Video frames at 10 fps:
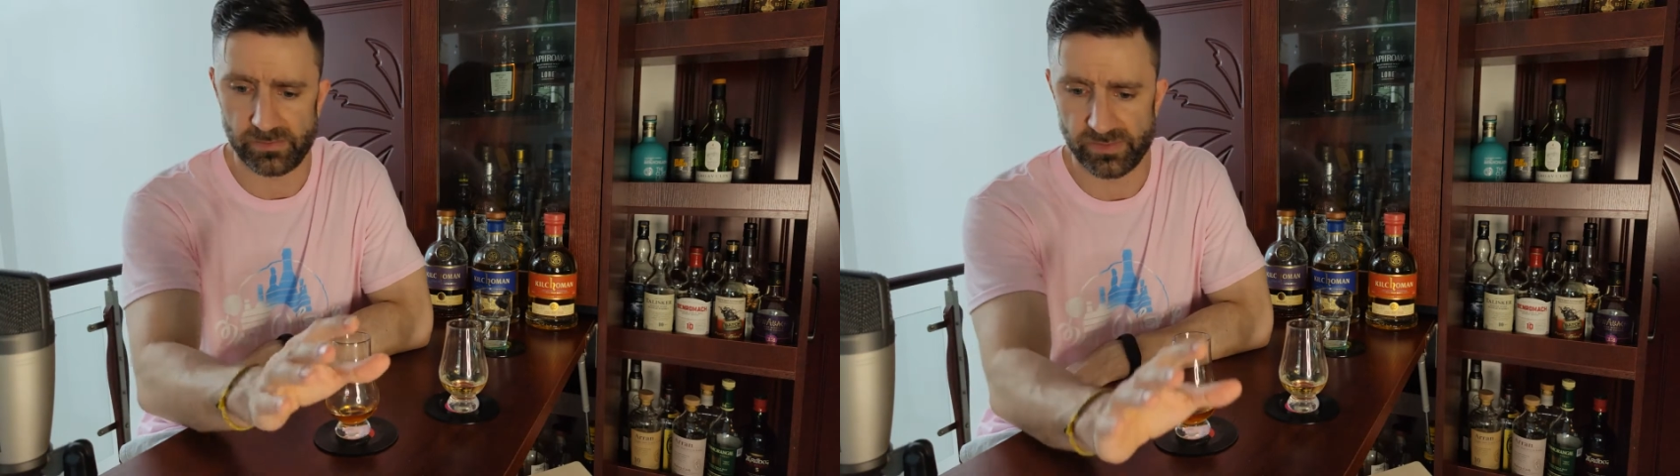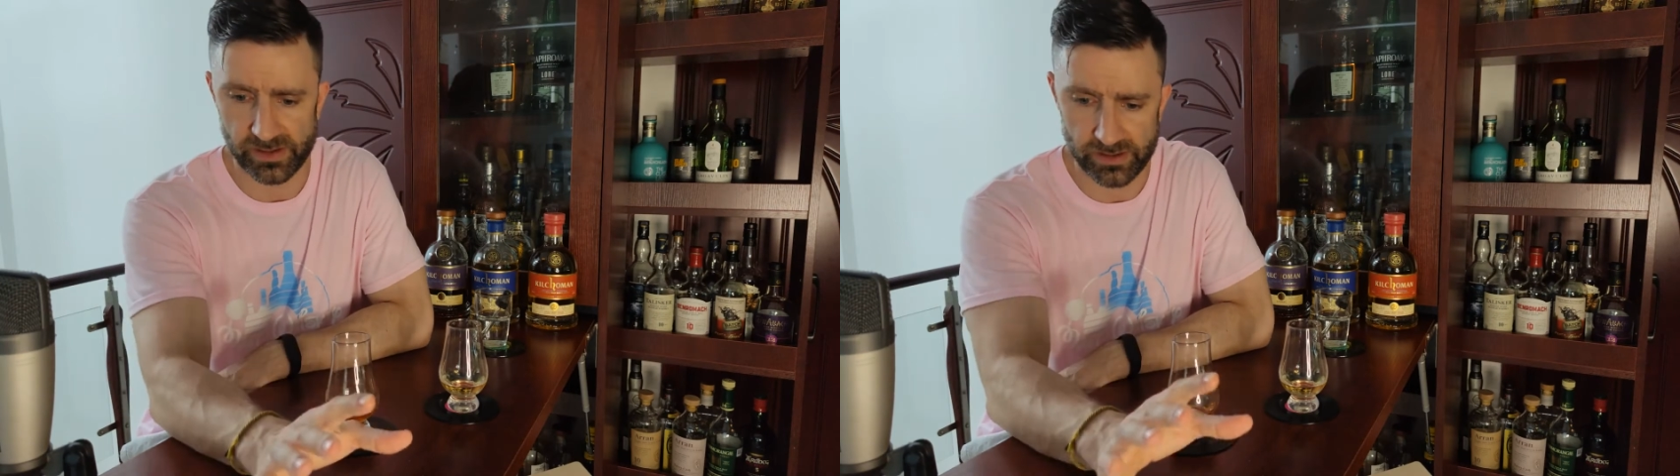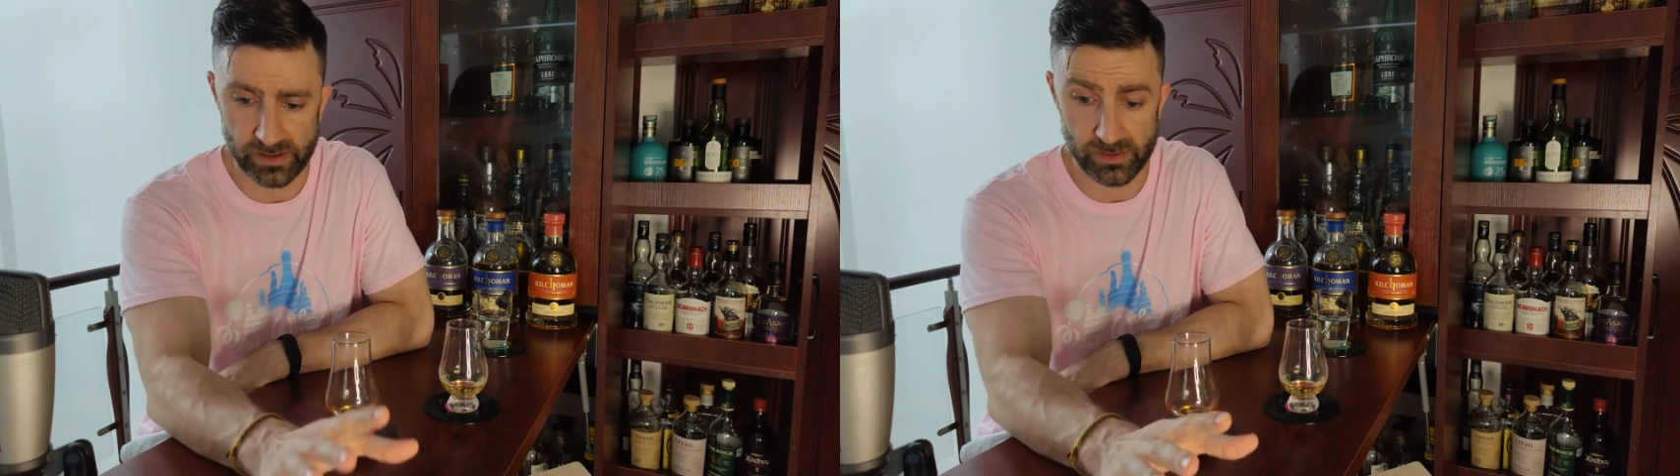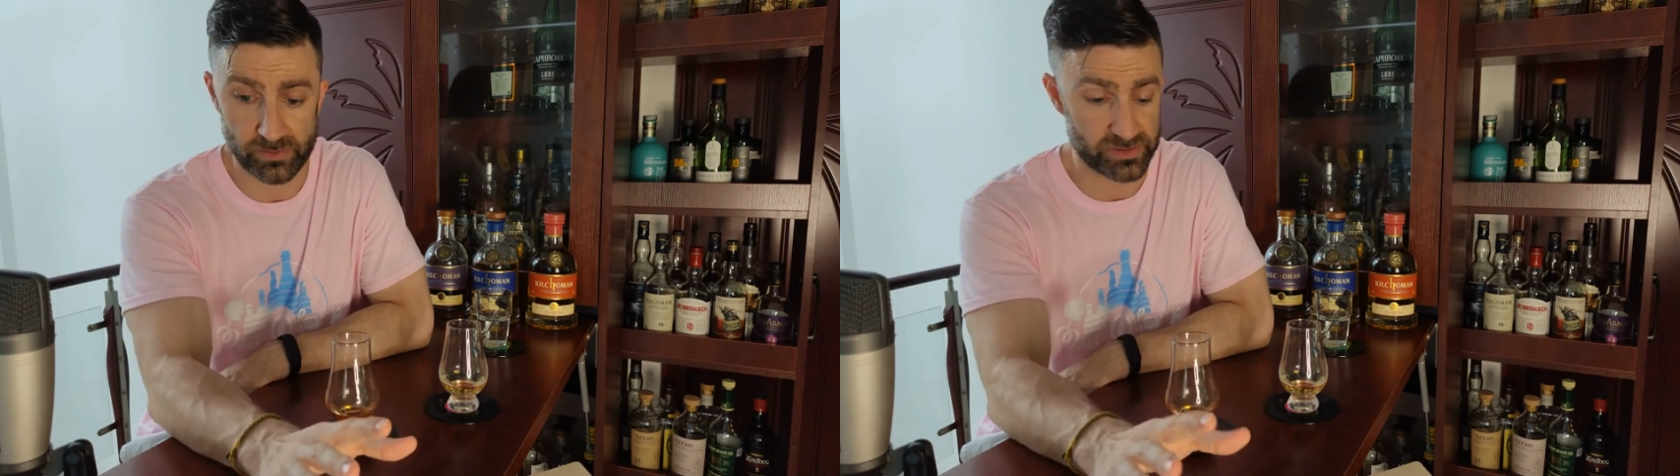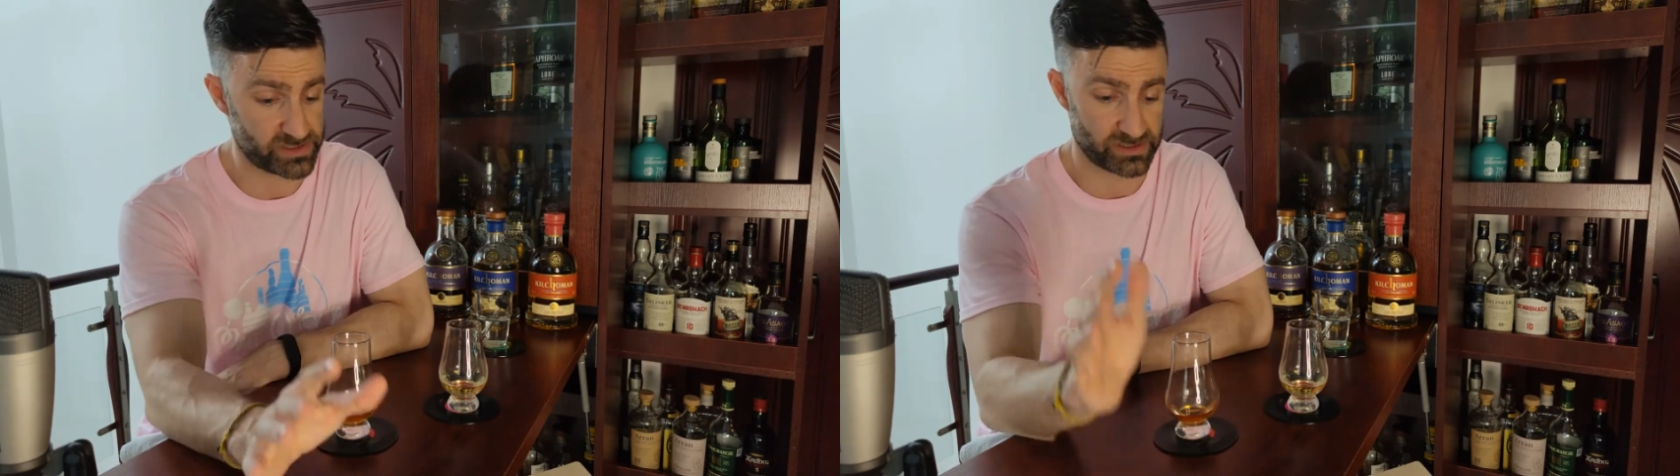the
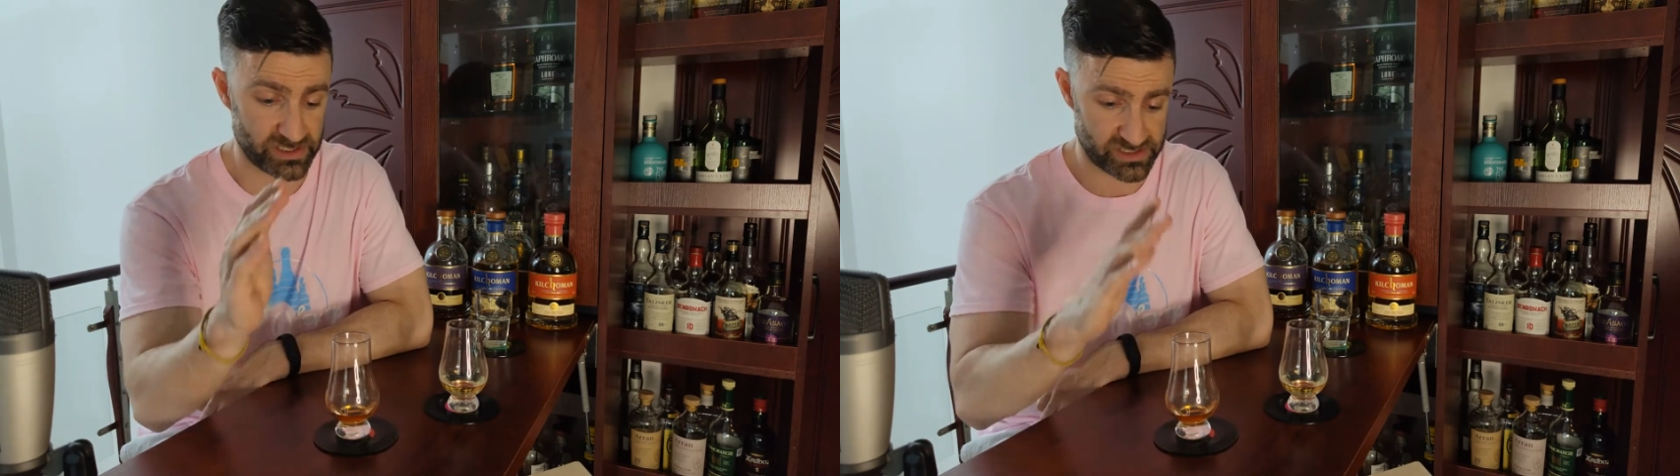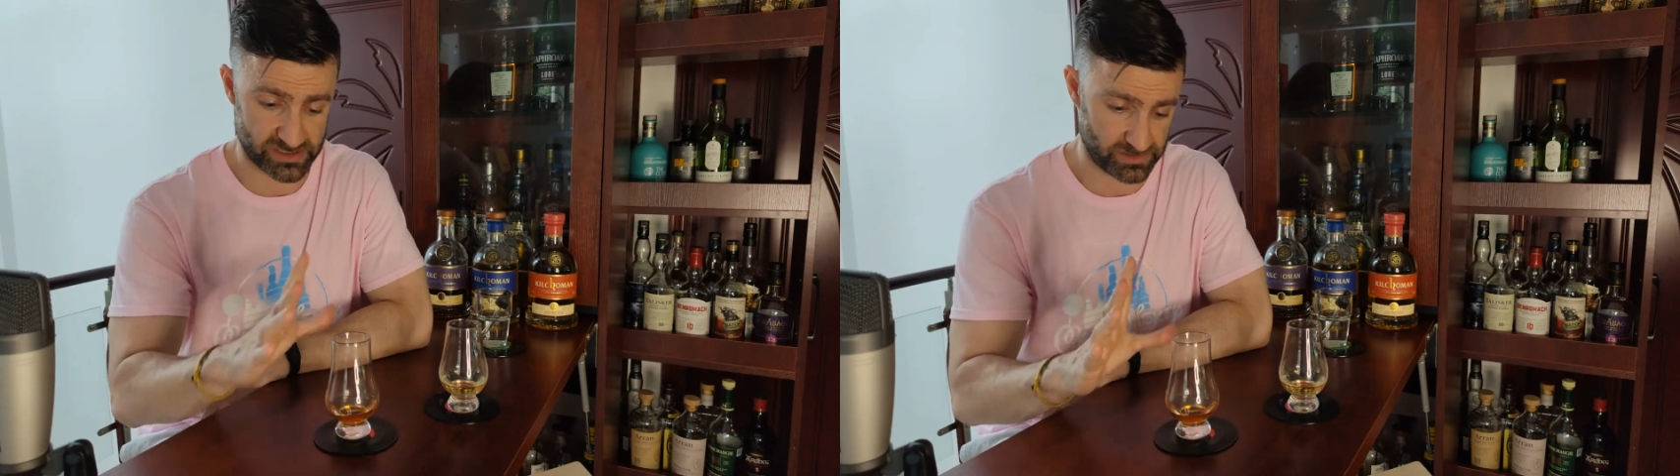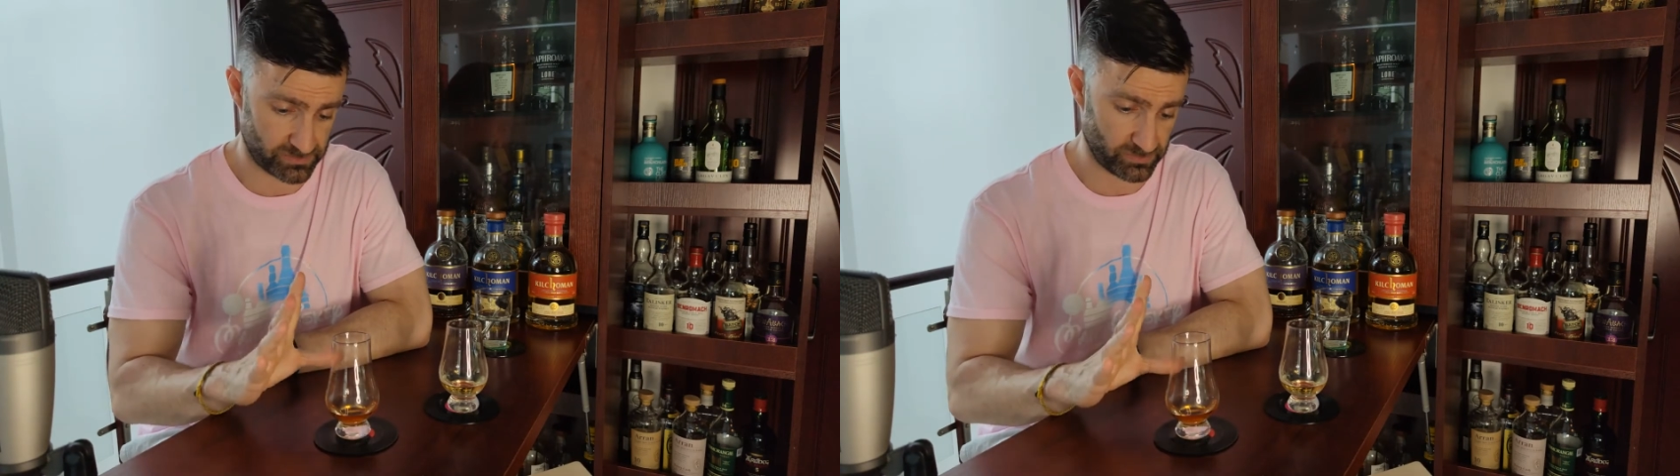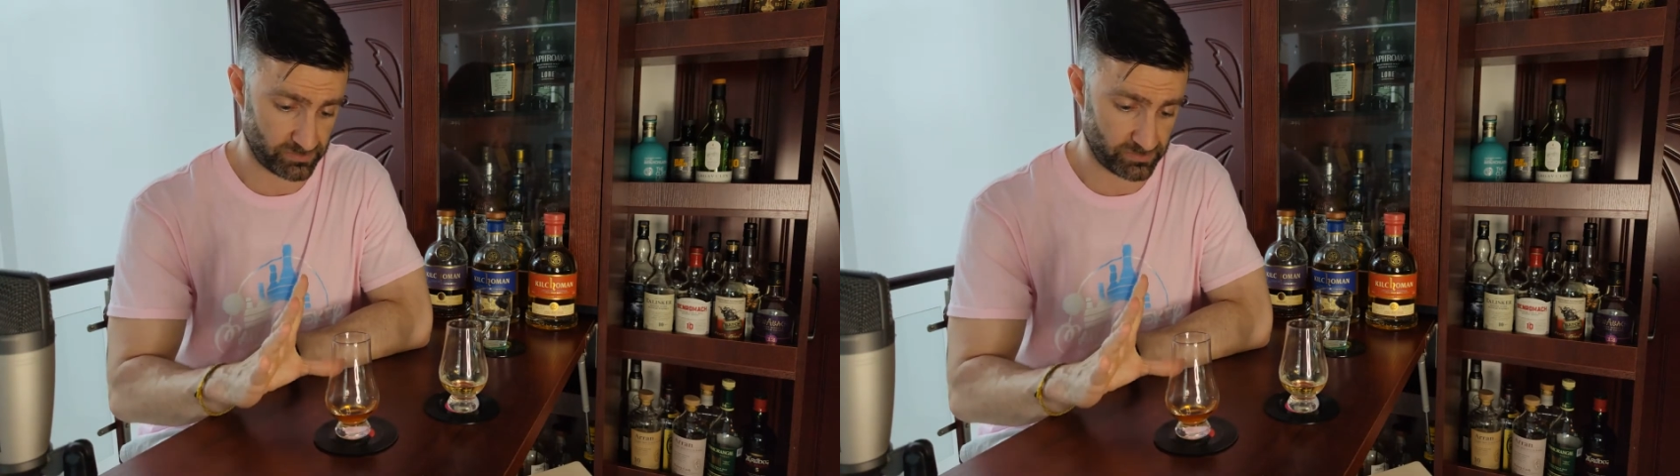nose, this